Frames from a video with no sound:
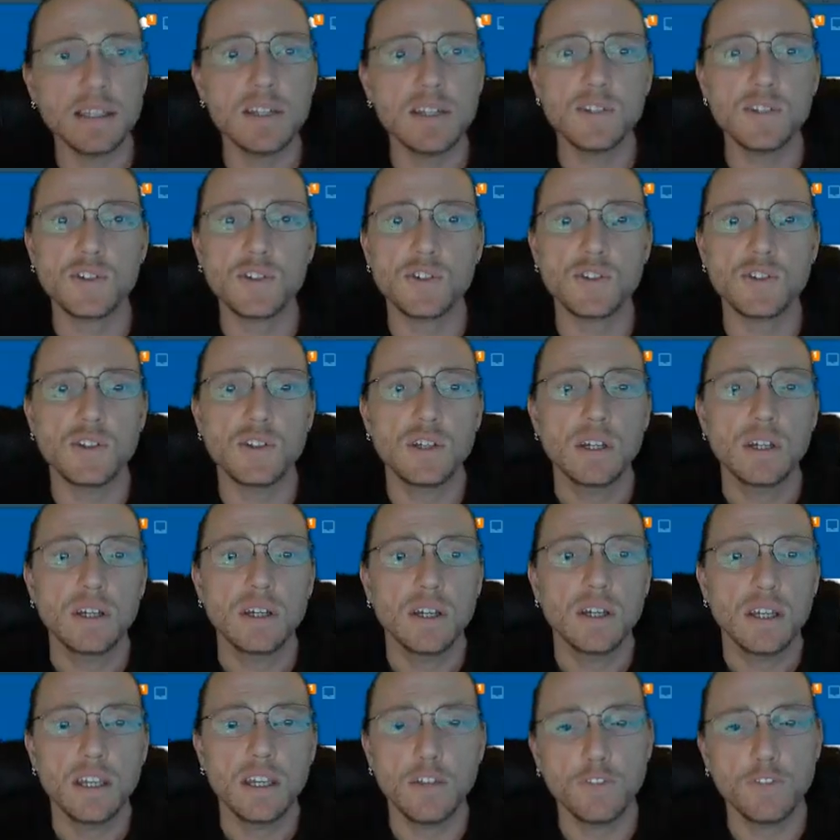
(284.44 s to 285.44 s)
least,
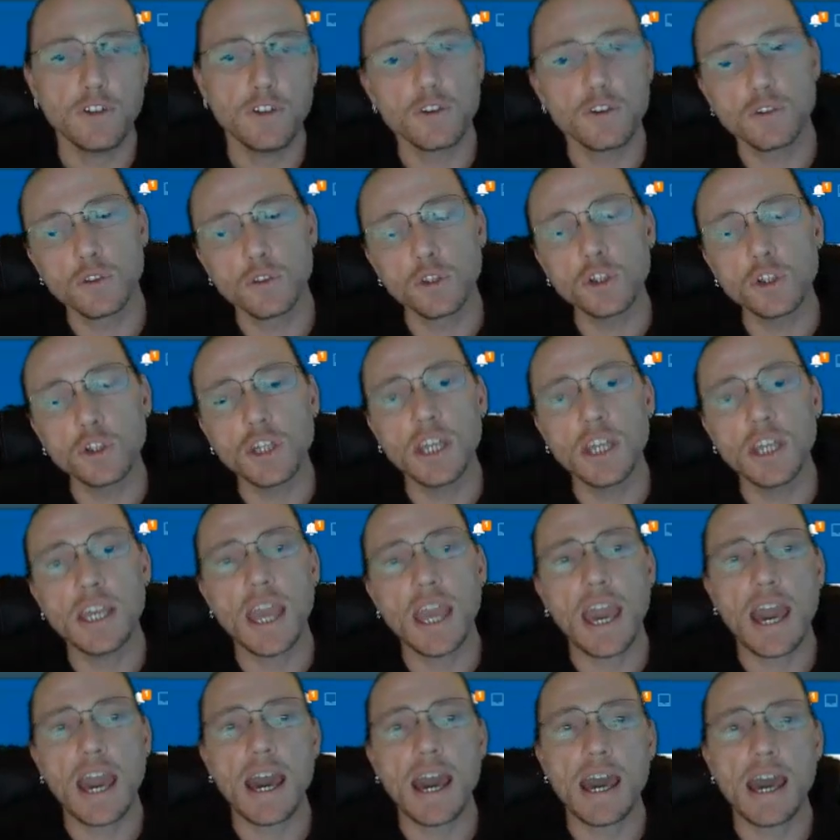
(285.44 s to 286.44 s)
if you're looking
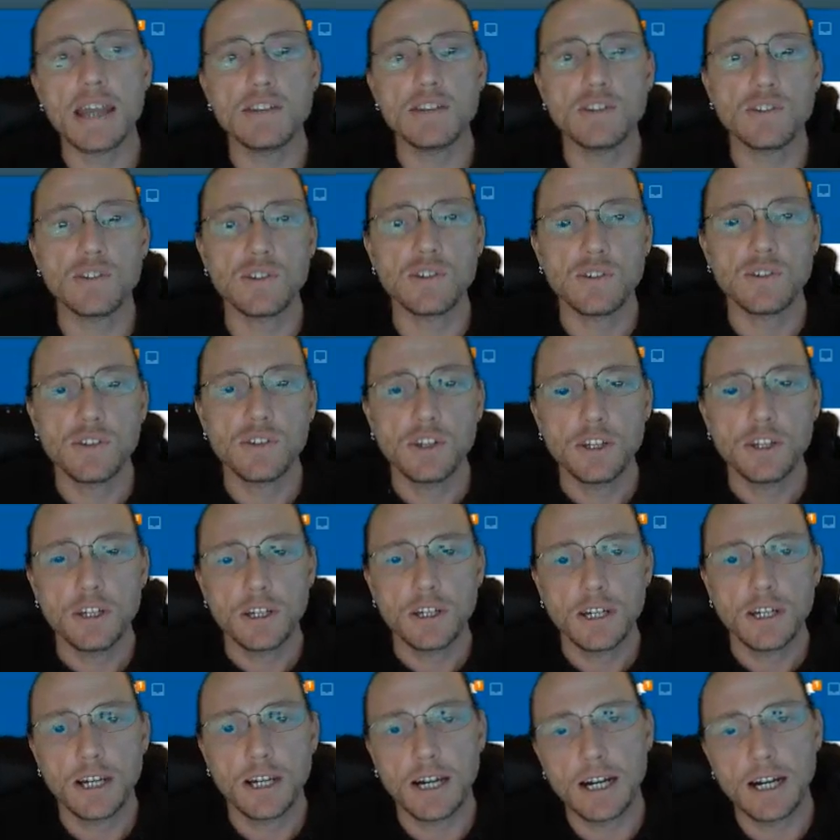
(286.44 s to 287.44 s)
at
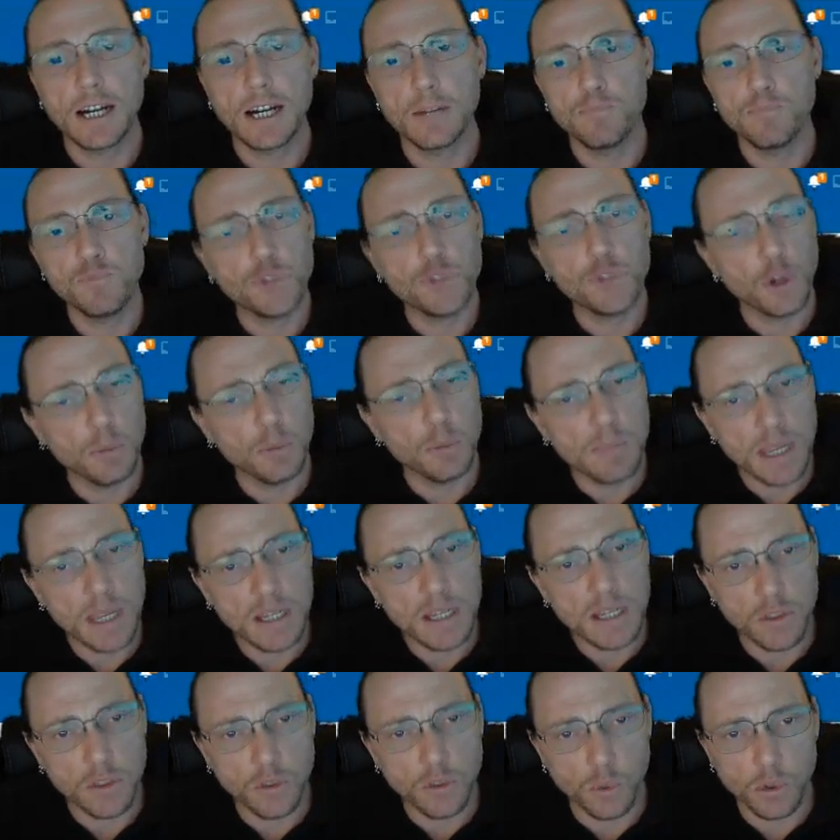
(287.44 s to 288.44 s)
domain
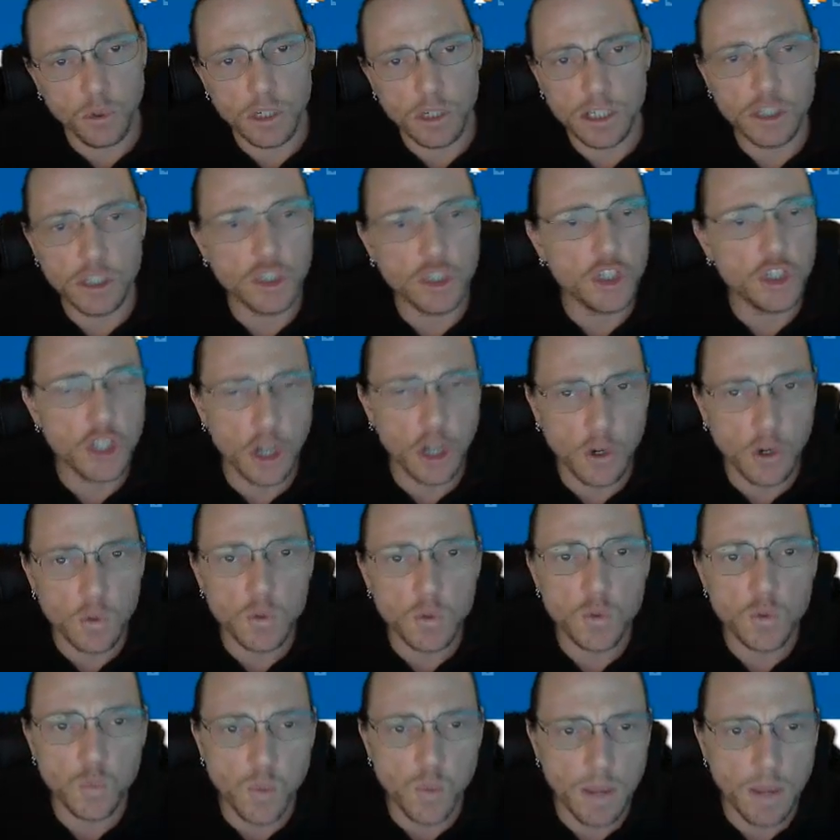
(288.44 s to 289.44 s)
authority,
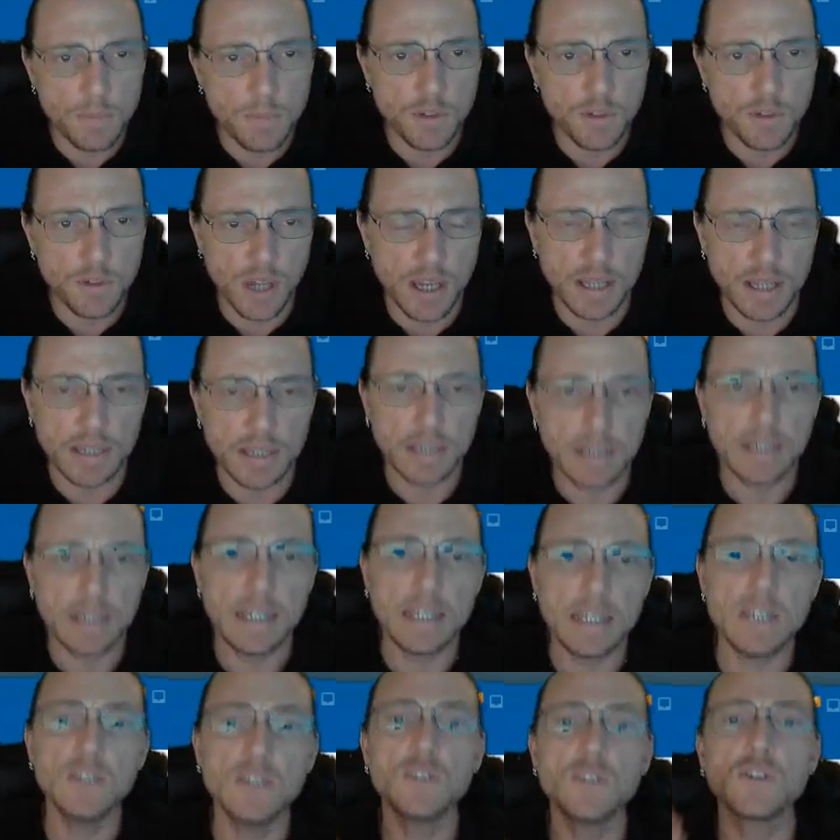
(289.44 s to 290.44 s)
Joe's website
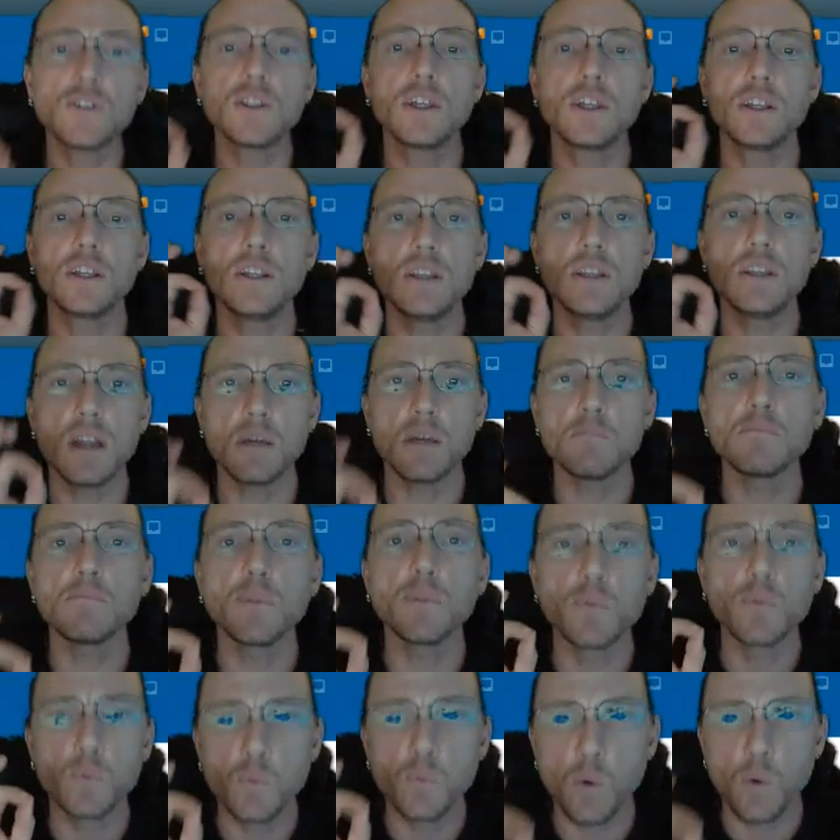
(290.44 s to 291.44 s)
is the
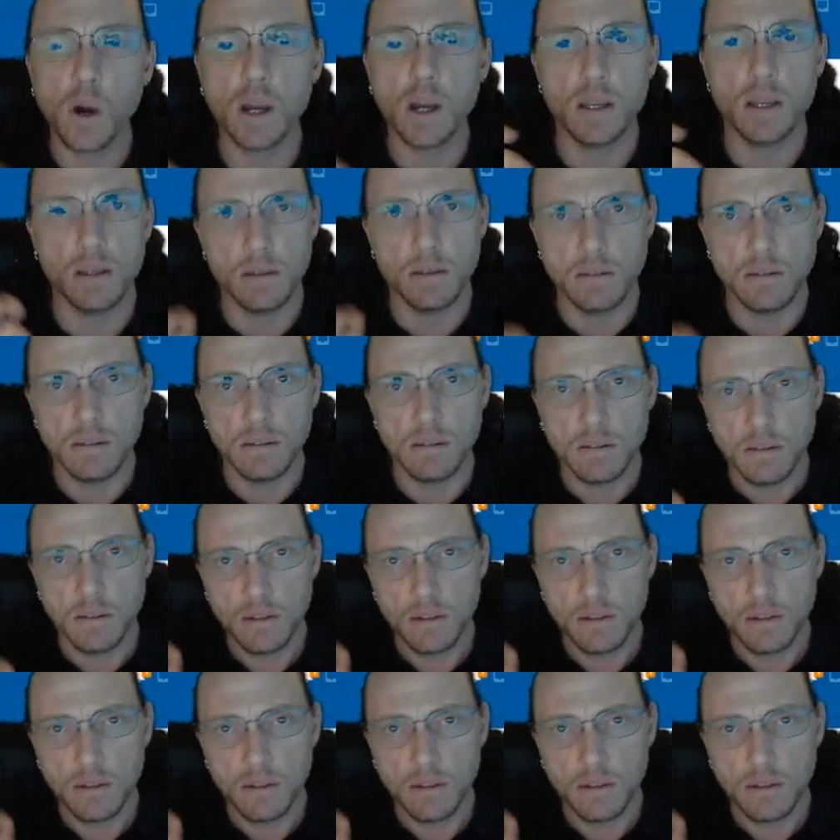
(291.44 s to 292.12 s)
#1